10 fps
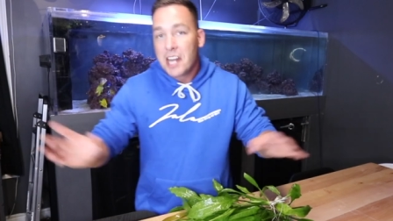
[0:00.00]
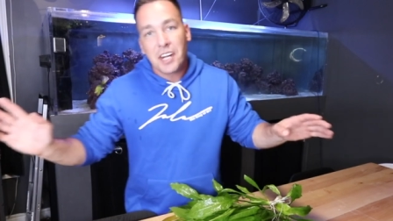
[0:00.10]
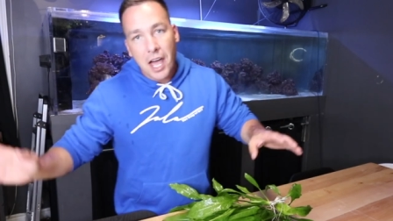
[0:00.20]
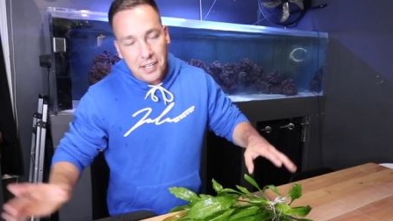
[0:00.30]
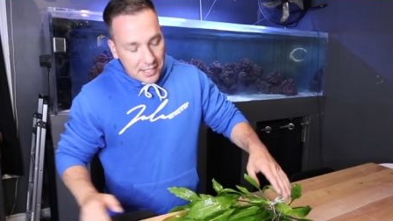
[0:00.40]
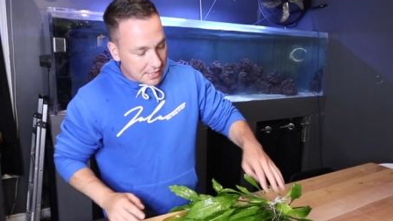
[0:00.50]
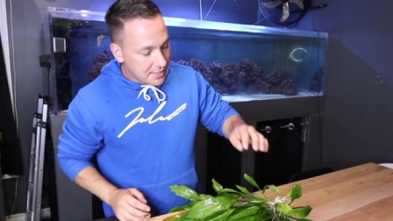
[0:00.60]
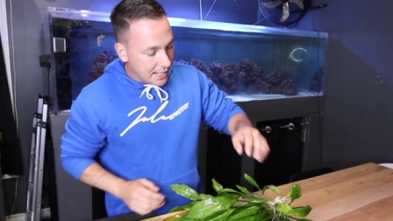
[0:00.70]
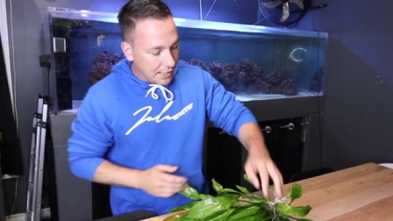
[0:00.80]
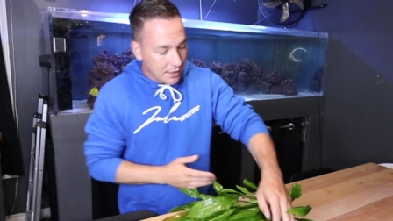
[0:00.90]
not
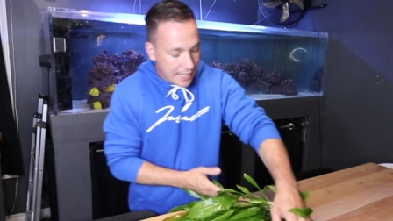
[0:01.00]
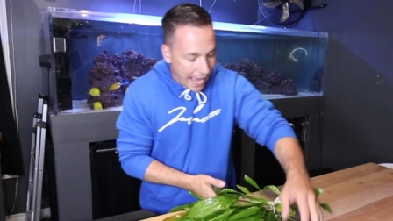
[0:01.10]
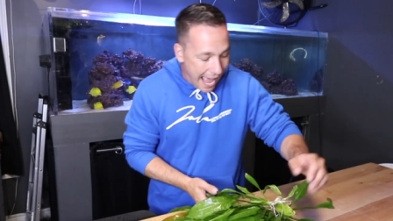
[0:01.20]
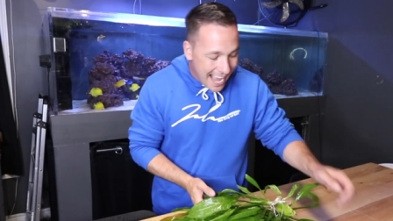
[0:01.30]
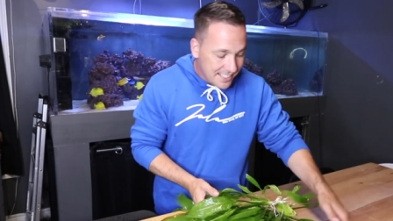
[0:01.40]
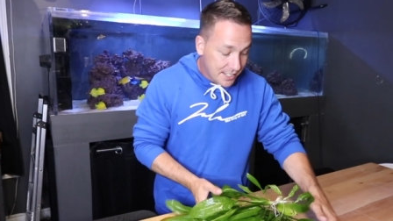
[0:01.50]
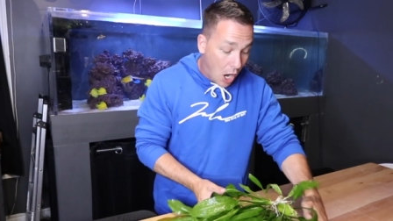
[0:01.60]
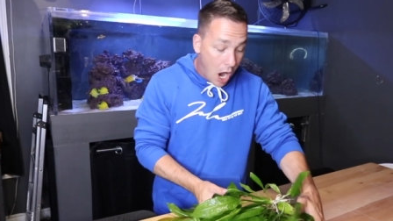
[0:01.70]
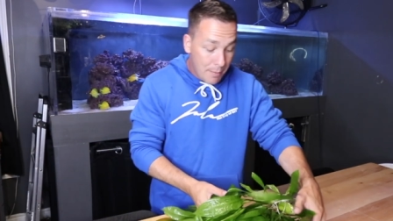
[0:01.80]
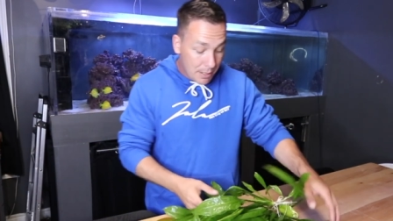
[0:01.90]
necessarily as
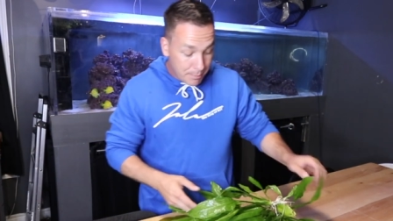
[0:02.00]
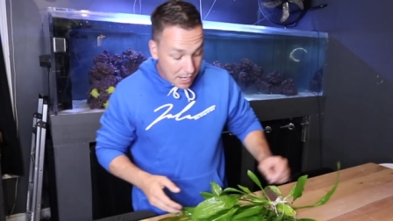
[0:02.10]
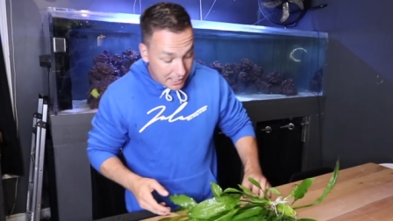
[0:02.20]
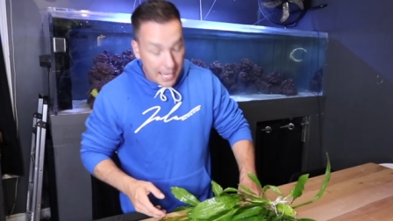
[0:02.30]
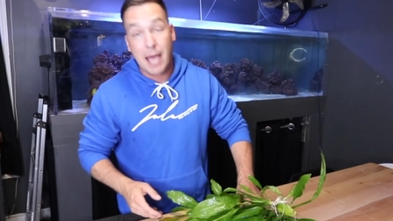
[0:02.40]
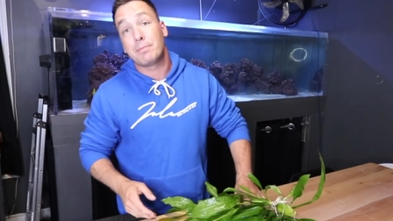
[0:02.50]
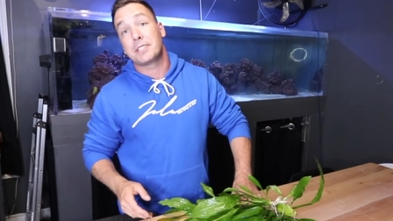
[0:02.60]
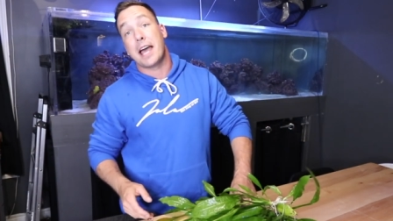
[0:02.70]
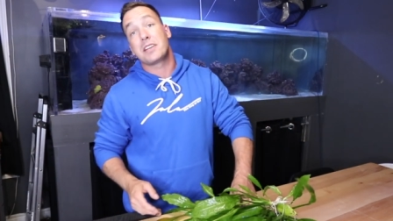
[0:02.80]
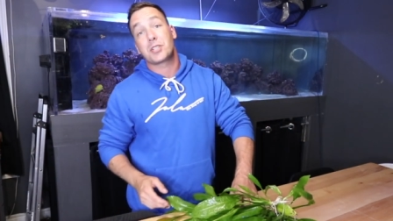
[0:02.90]
common, but it can
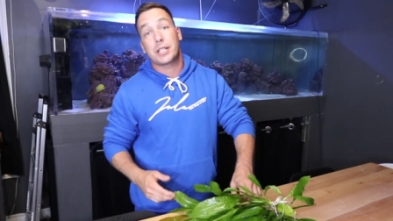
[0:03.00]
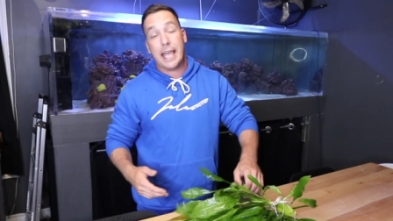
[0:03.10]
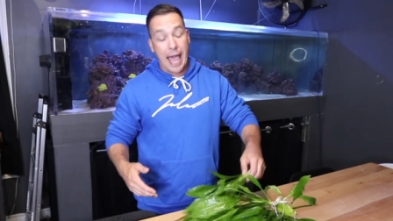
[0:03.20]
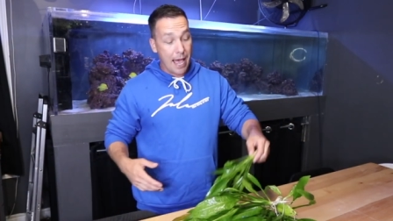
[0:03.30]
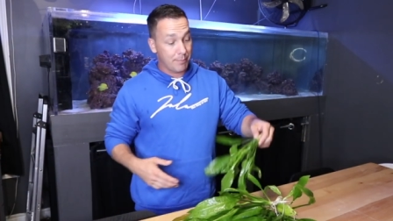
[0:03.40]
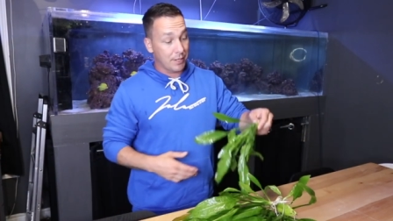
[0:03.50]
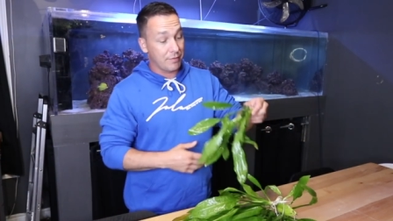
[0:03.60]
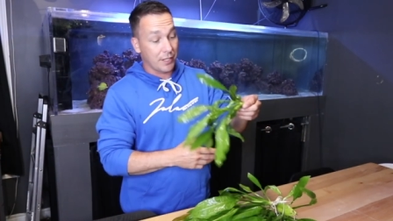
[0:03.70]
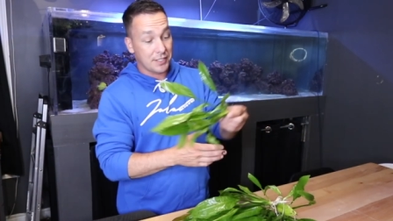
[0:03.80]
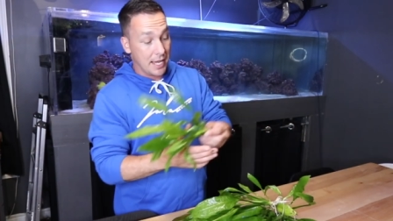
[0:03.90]
potentially happen.
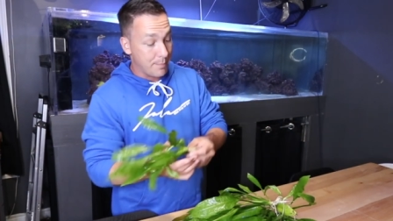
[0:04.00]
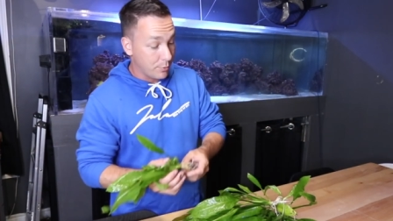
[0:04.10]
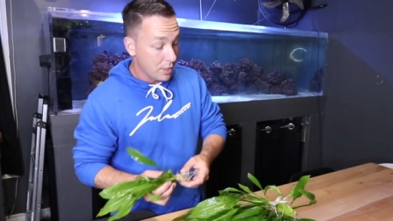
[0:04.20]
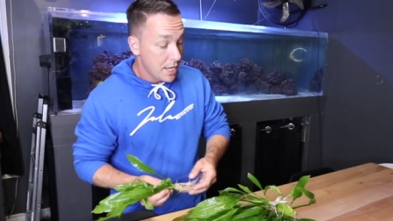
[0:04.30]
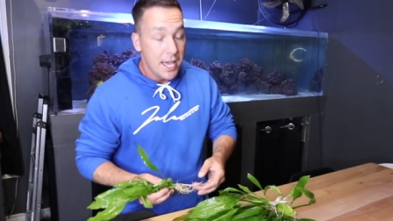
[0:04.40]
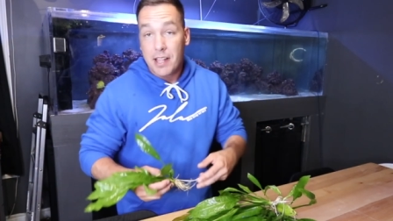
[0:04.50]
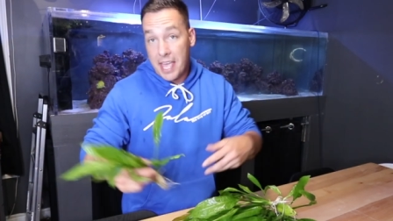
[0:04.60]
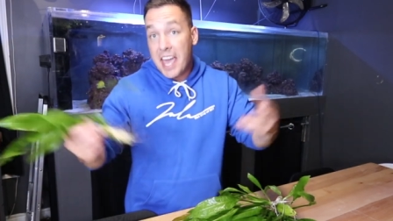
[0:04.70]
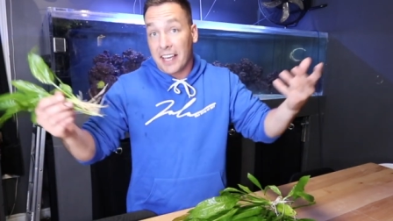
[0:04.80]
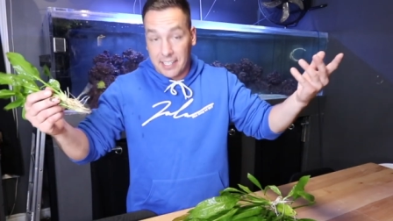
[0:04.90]
For example,
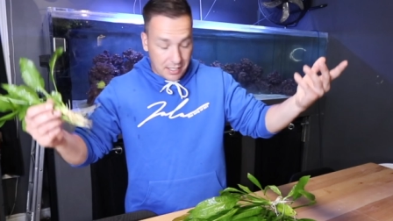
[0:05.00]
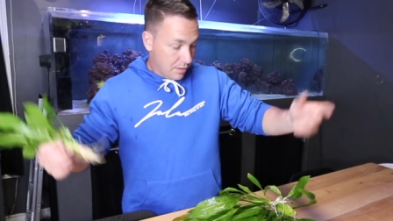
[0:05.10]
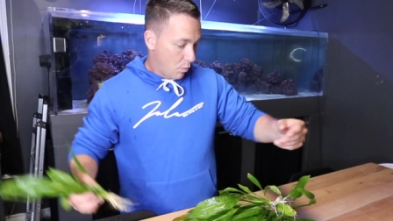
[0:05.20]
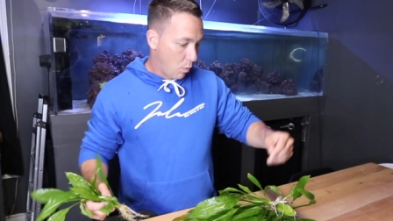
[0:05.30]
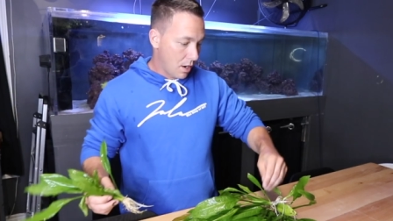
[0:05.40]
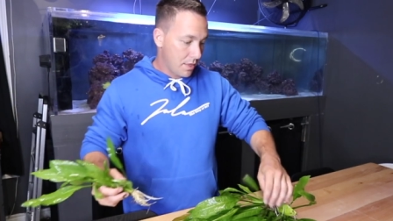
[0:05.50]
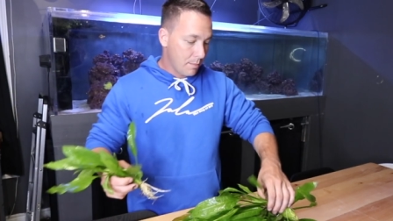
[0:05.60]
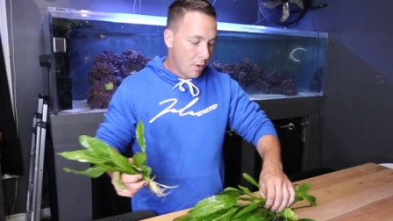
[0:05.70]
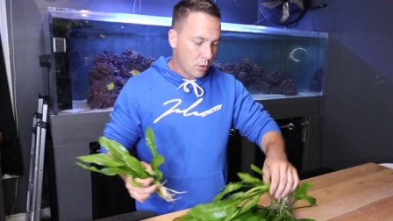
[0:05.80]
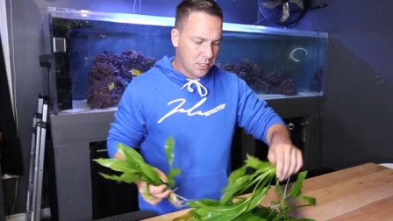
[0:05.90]
ick, one of the
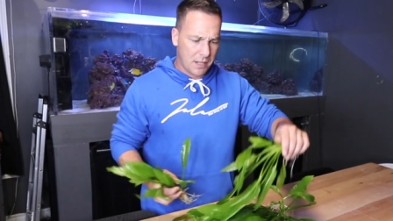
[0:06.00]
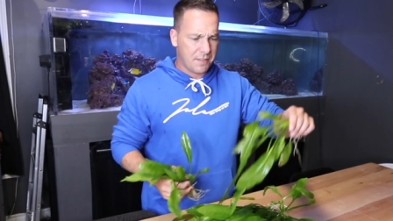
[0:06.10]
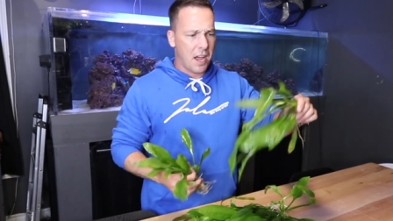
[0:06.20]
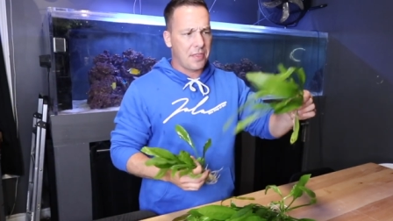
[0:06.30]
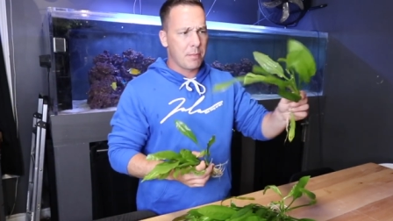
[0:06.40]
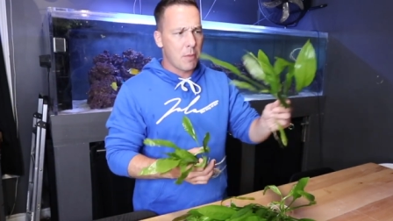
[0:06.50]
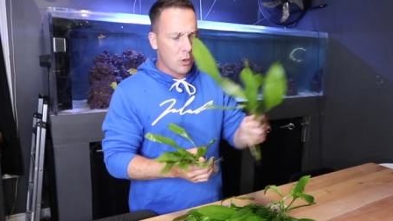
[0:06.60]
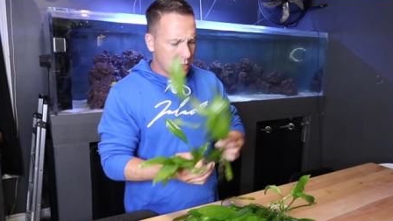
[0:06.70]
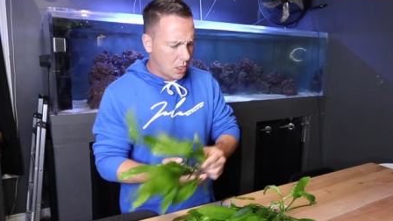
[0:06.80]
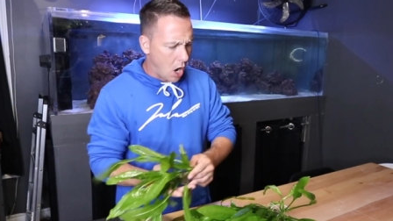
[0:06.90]
most, if not the
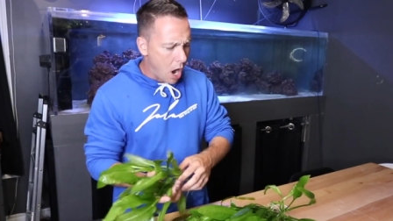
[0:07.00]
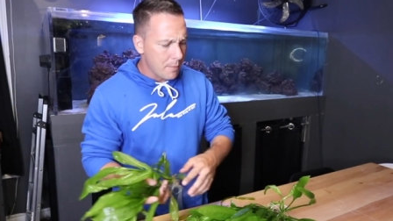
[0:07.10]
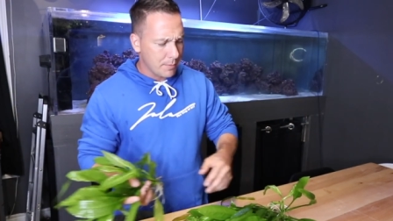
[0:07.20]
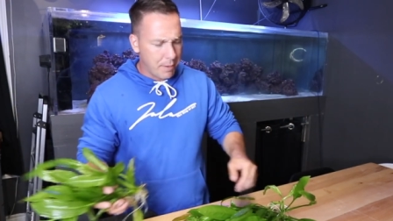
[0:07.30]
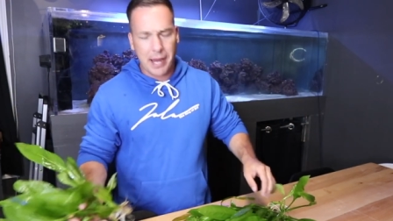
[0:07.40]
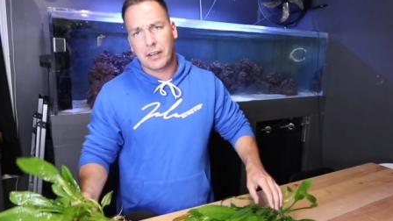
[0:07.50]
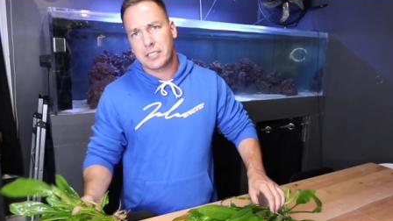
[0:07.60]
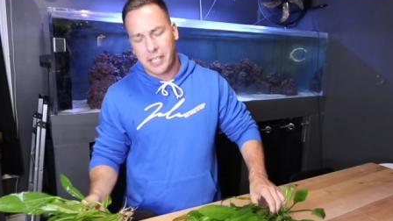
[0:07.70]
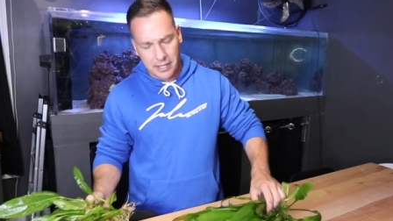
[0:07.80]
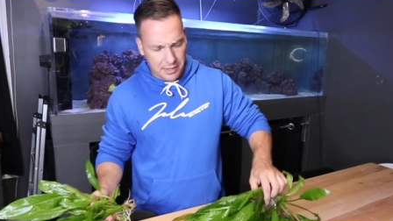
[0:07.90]
most common
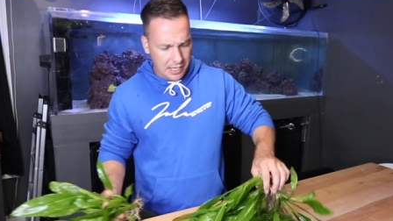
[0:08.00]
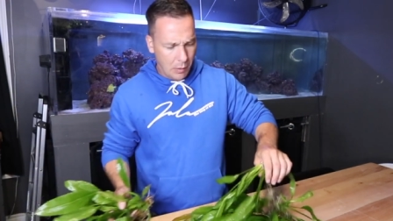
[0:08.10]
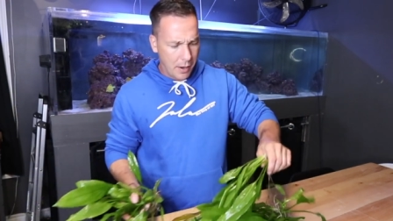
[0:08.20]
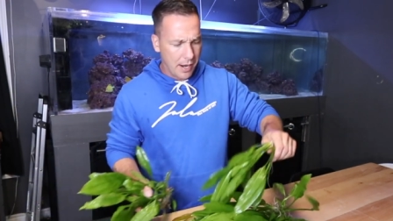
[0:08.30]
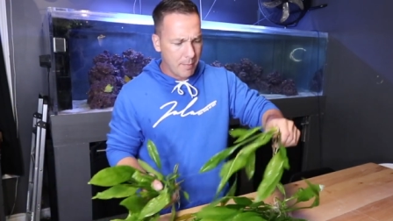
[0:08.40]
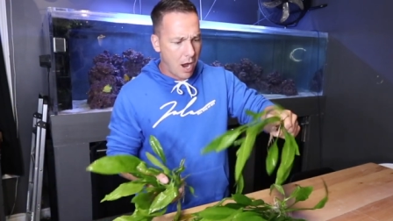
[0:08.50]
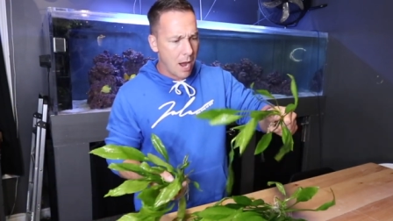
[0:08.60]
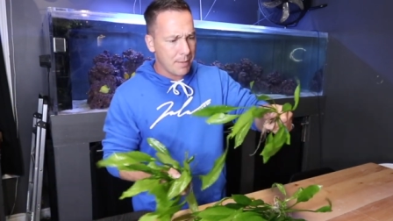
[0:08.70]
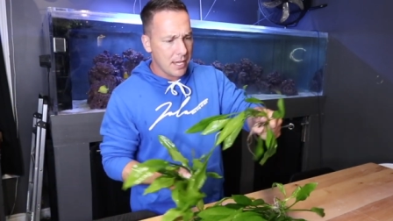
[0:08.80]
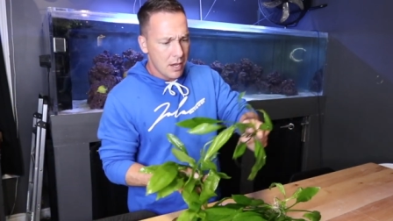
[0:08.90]
parasite in the aquarium
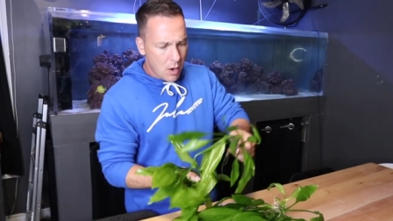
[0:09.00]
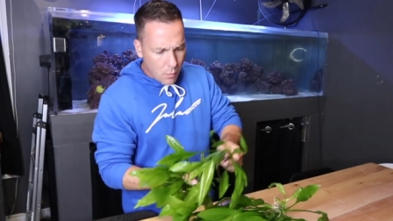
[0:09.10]
hobby.